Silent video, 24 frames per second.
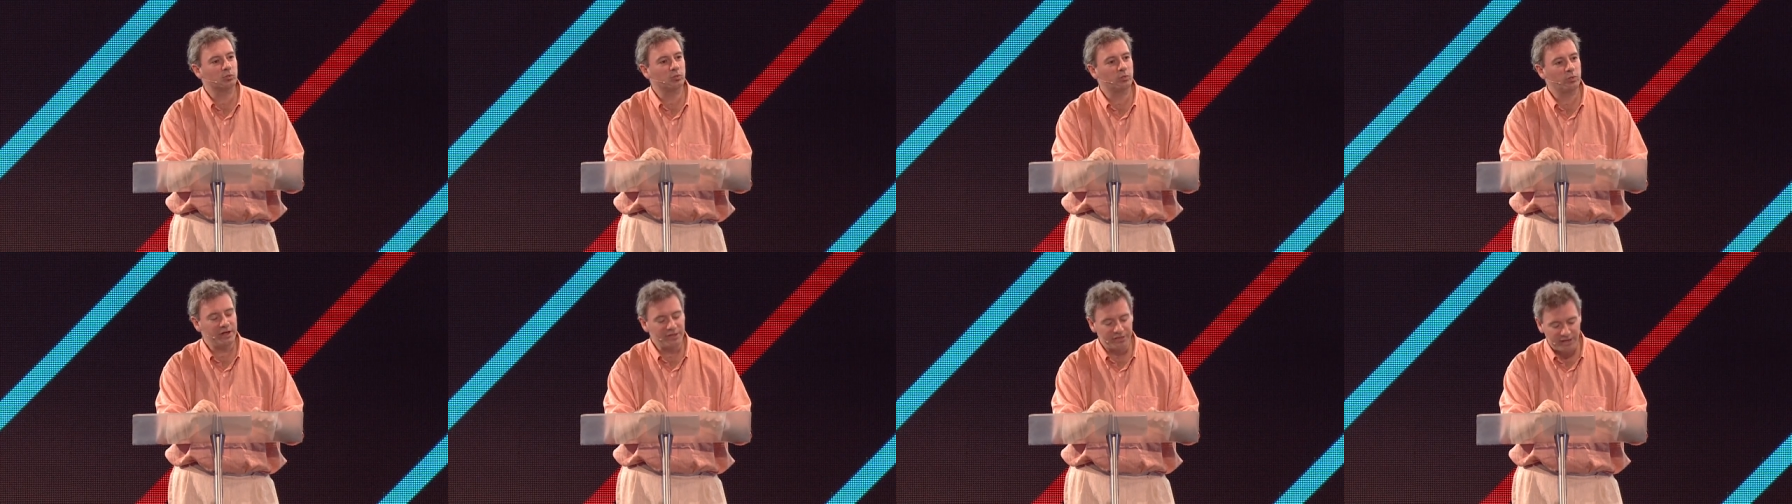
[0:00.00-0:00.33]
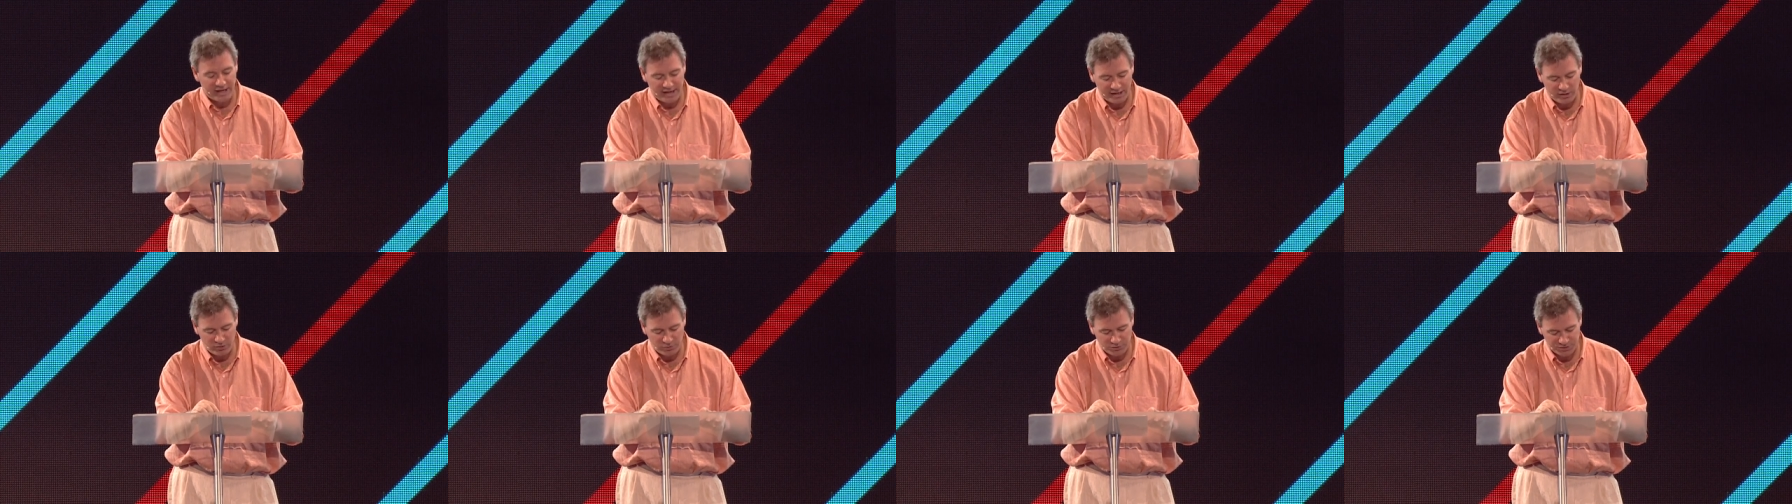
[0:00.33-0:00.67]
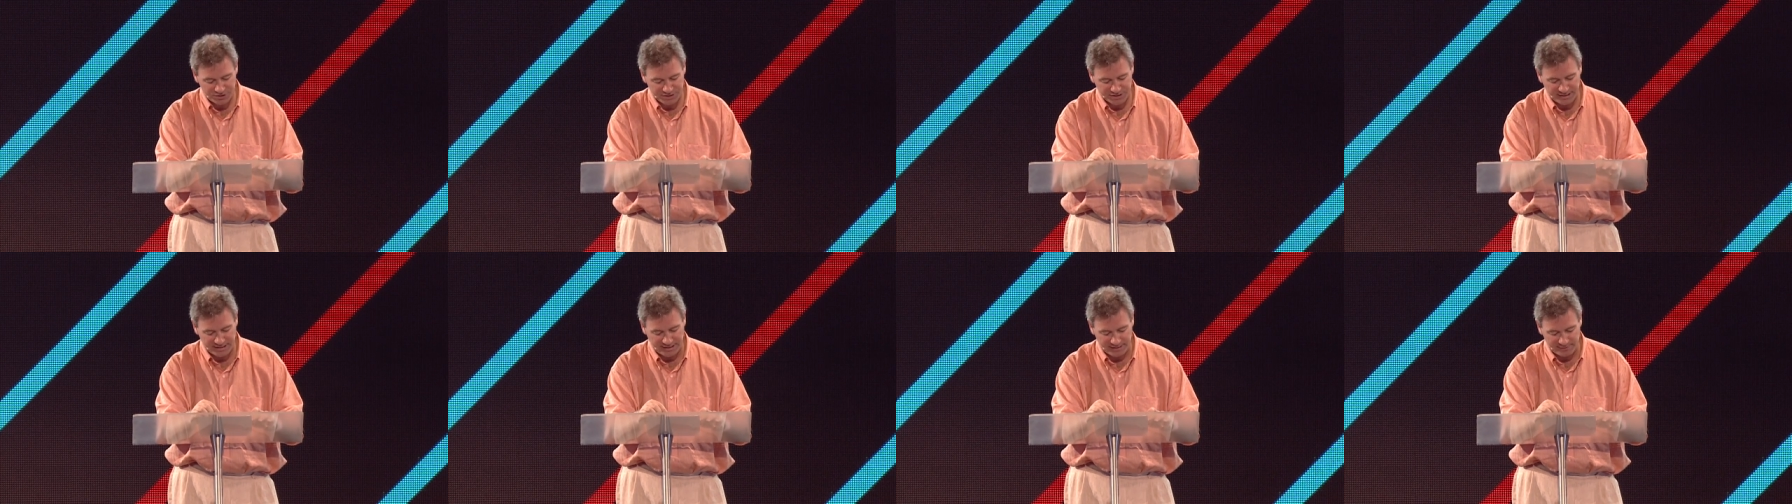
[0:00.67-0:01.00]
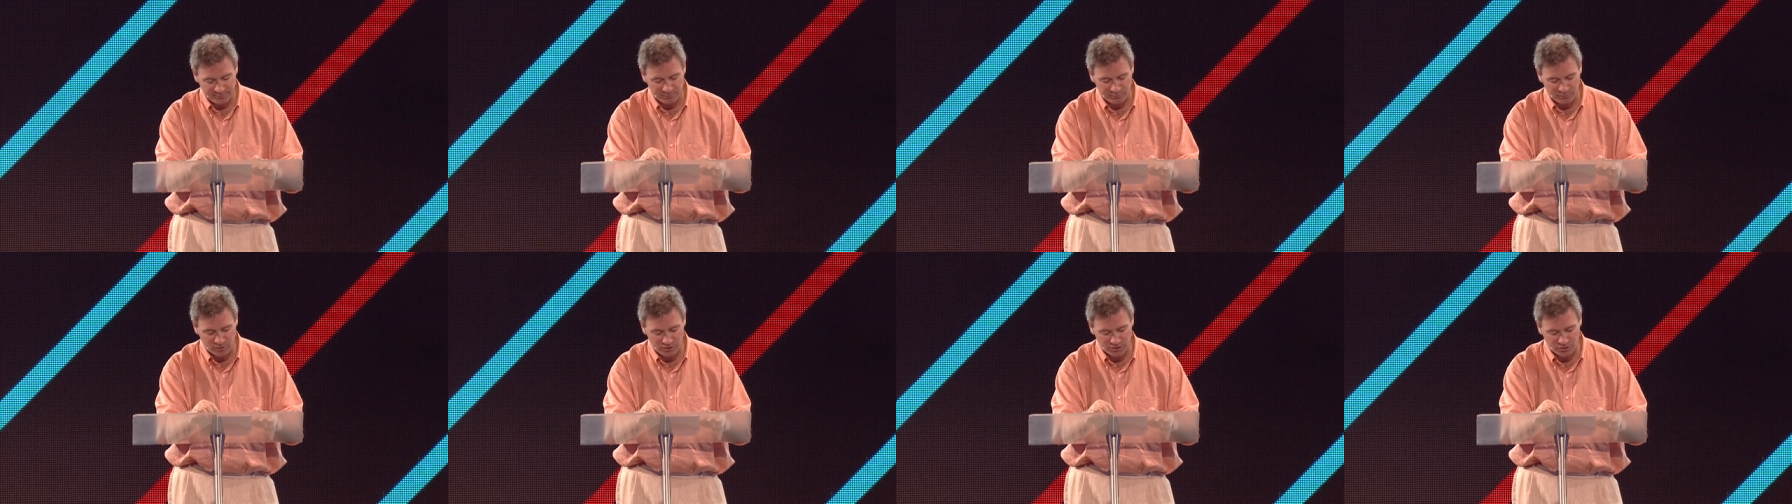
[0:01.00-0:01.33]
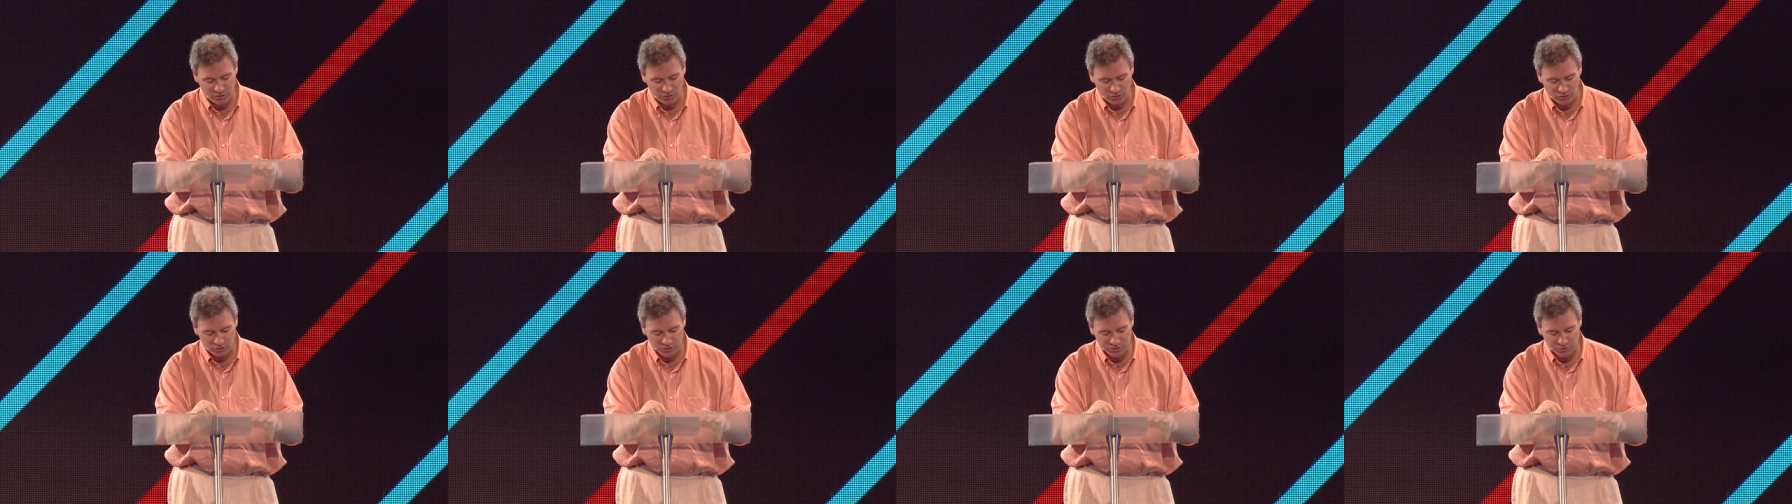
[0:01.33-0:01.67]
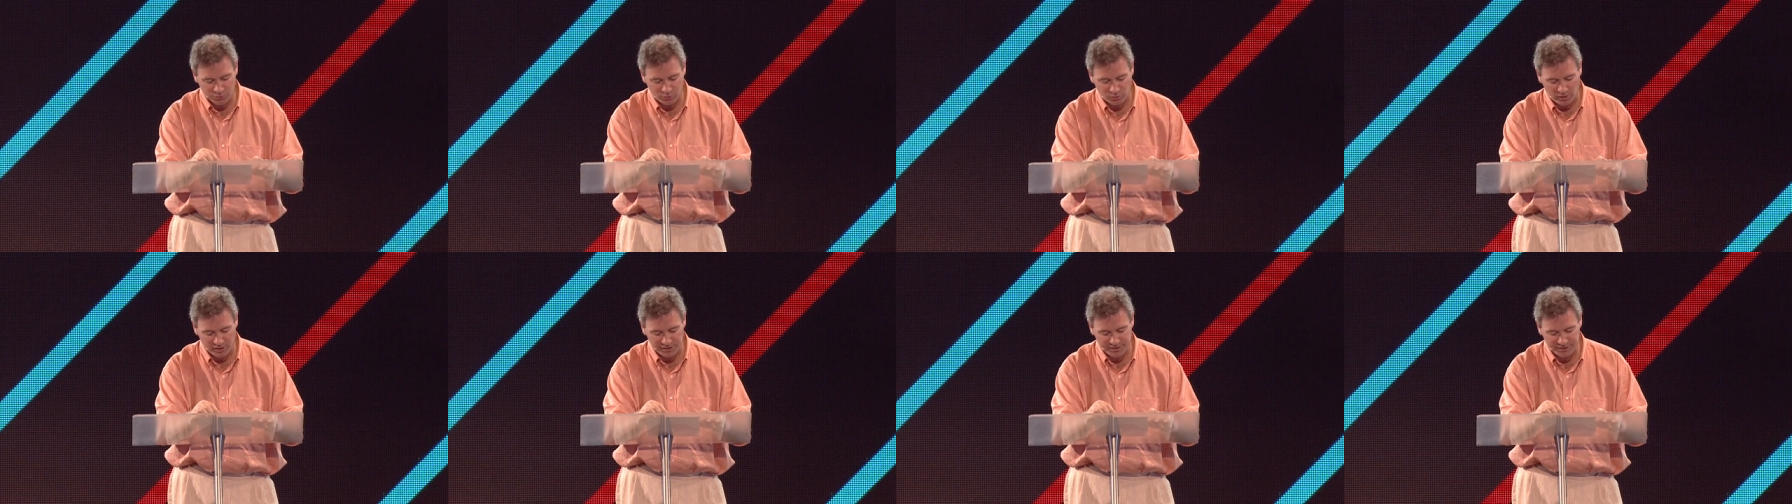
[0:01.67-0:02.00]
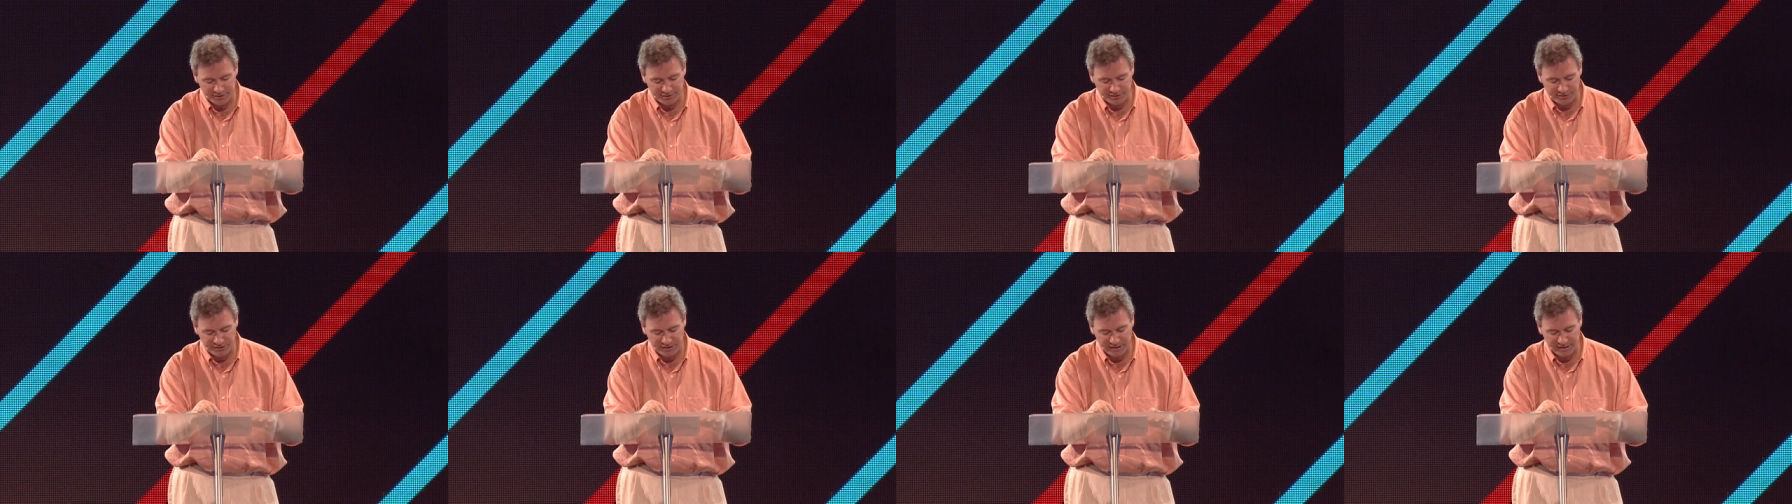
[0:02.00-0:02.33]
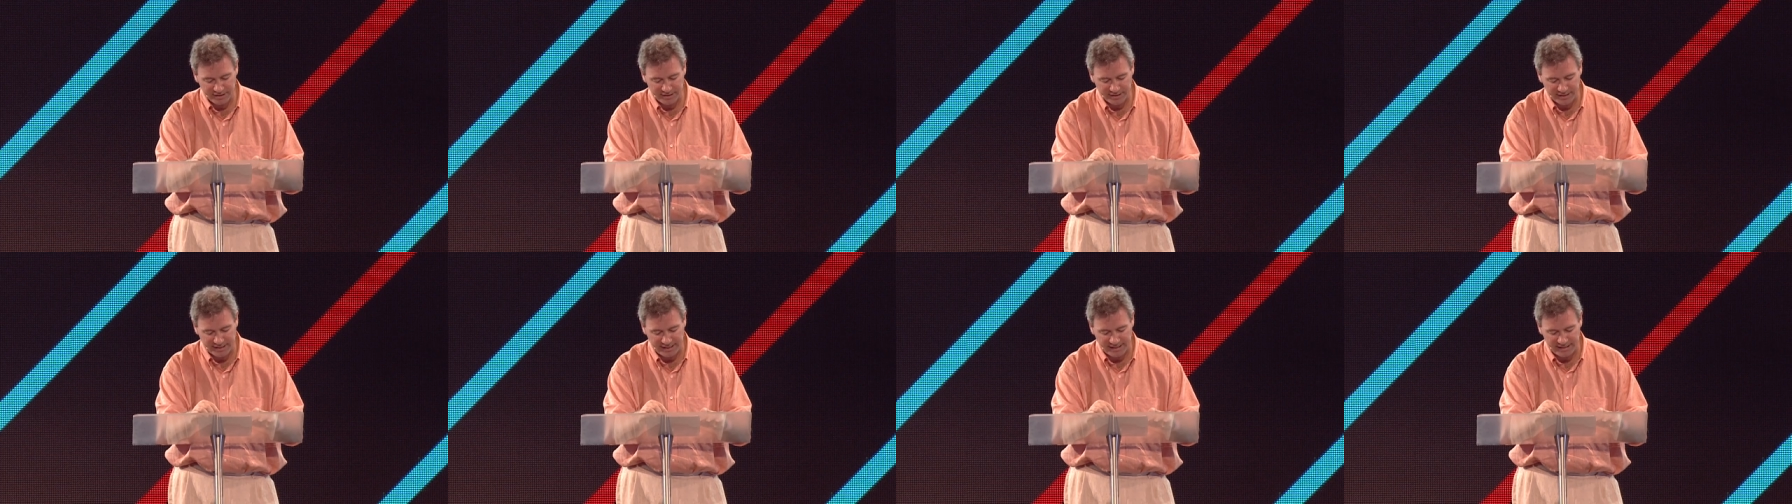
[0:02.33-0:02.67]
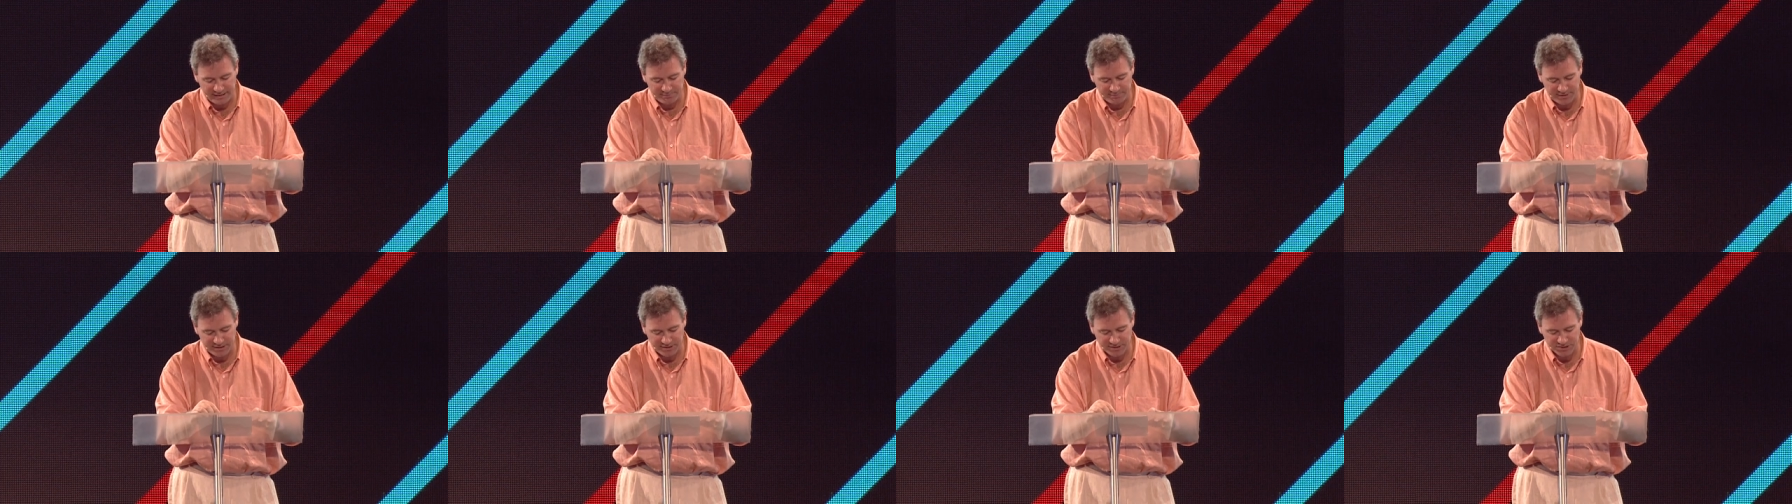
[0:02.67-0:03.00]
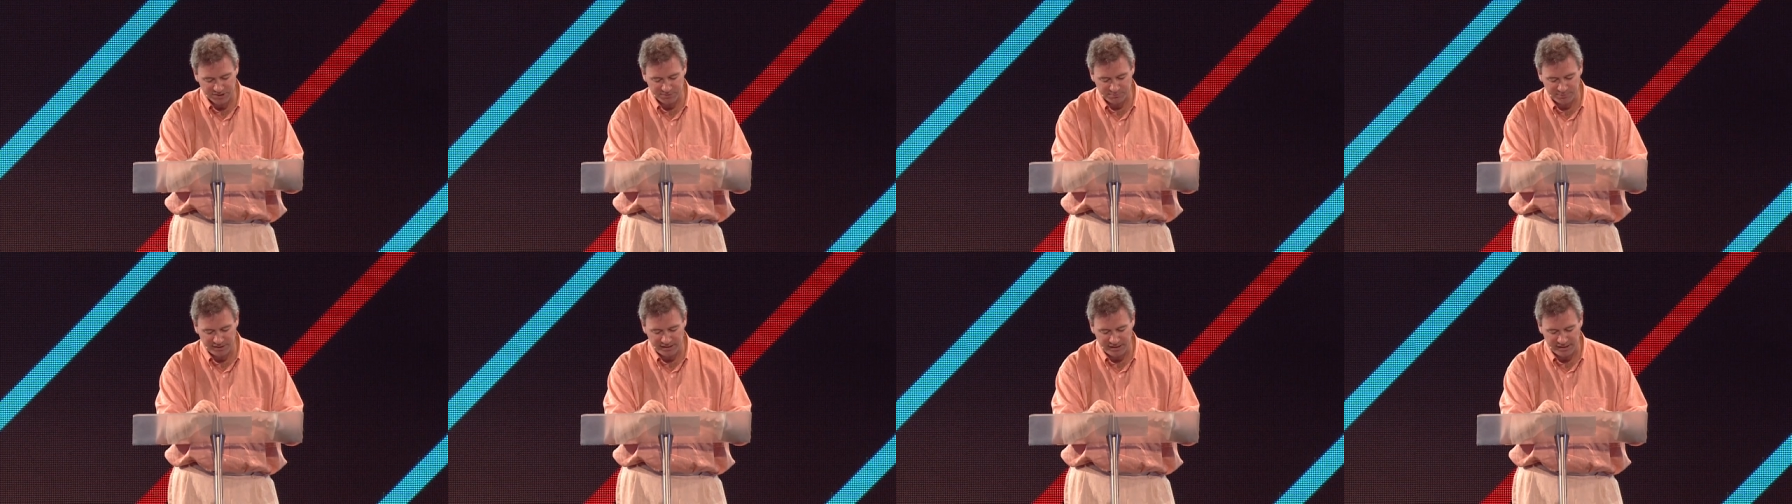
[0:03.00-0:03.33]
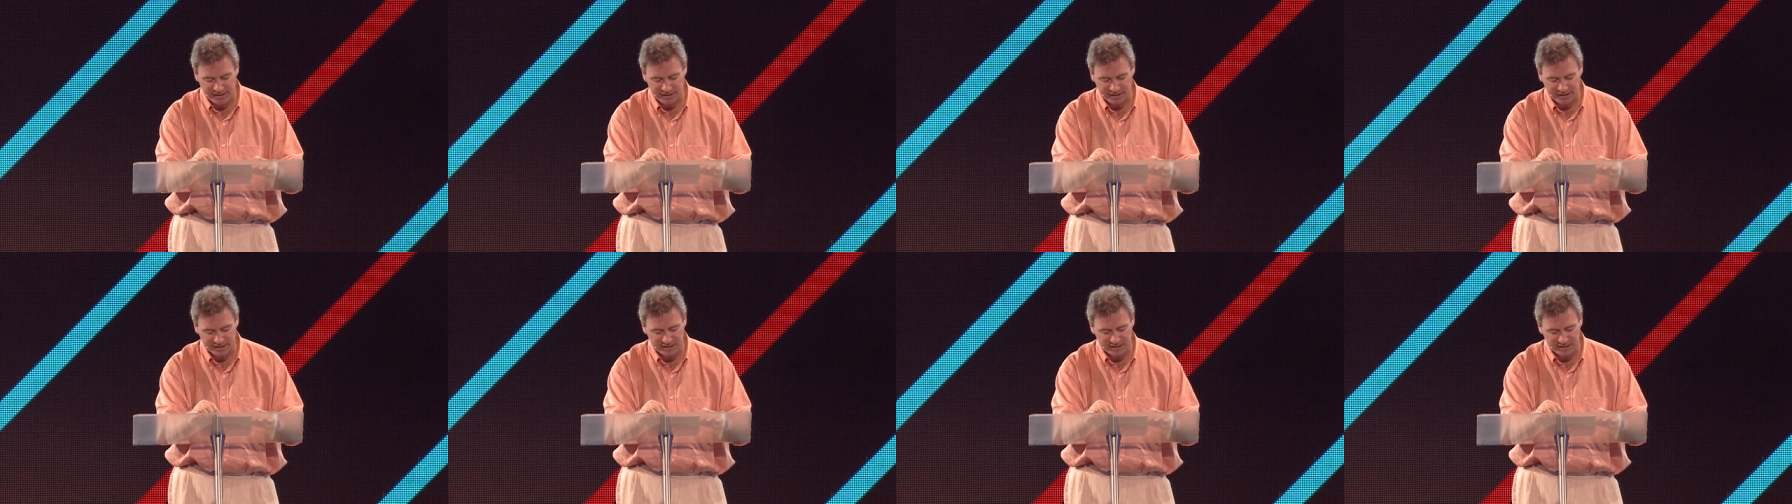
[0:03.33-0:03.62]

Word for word: Without Him, not one thing came into being.